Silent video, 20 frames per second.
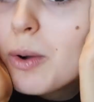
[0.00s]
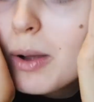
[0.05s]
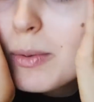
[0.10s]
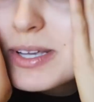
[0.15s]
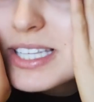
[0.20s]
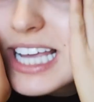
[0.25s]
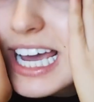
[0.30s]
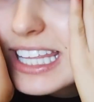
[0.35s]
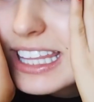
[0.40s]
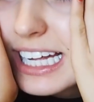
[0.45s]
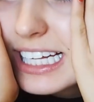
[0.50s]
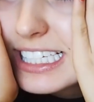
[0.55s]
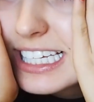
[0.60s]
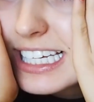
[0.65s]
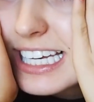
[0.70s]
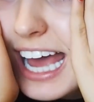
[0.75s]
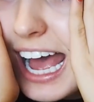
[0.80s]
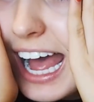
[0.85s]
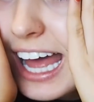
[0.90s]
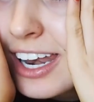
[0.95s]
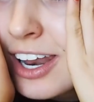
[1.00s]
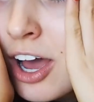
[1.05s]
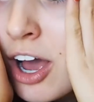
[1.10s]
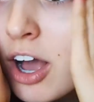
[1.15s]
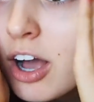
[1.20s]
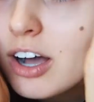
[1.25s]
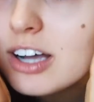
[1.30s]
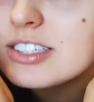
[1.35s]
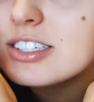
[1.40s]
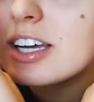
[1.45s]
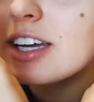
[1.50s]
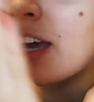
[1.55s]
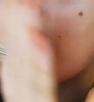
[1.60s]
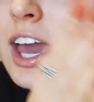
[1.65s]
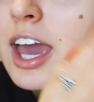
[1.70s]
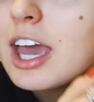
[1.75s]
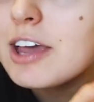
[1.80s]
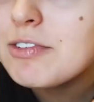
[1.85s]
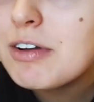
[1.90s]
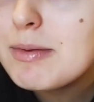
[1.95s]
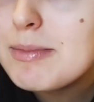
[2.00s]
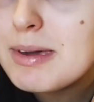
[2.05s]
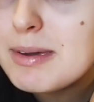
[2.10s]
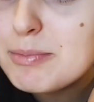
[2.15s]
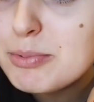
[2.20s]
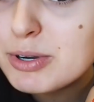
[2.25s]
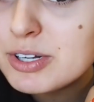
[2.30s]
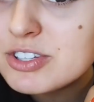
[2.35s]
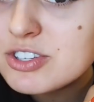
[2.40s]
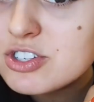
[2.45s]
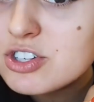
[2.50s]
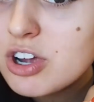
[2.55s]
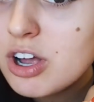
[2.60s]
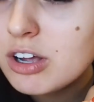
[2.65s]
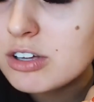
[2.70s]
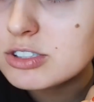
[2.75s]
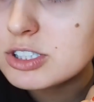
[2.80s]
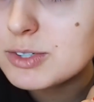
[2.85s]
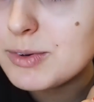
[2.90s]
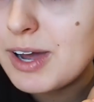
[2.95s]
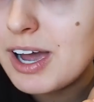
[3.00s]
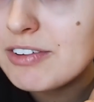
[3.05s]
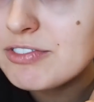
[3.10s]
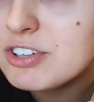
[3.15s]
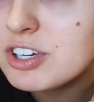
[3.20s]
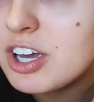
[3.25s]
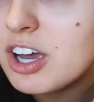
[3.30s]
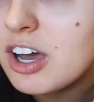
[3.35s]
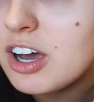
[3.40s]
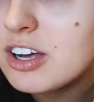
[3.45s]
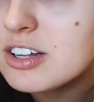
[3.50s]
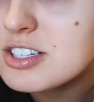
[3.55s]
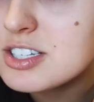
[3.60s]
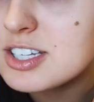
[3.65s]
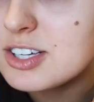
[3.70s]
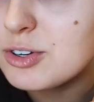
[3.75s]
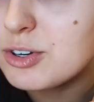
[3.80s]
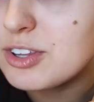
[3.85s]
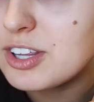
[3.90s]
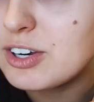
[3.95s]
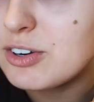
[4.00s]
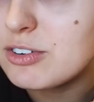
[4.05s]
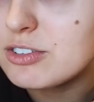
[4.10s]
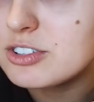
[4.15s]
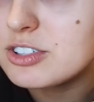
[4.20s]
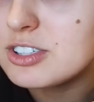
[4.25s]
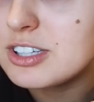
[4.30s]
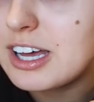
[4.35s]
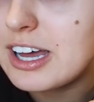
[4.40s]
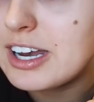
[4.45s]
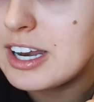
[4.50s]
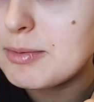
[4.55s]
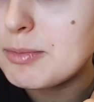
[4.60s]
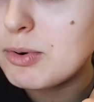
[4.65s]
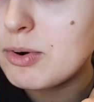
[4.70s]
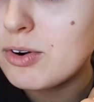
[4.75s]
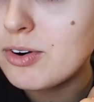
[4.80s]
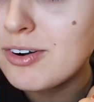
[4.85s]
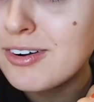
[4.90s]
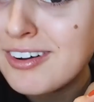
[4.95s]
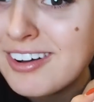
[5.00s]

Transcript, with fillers: I was saying that to Nan. I was like, if I meet Prince Charles, do I have to curtsy, or do they not do that anymore?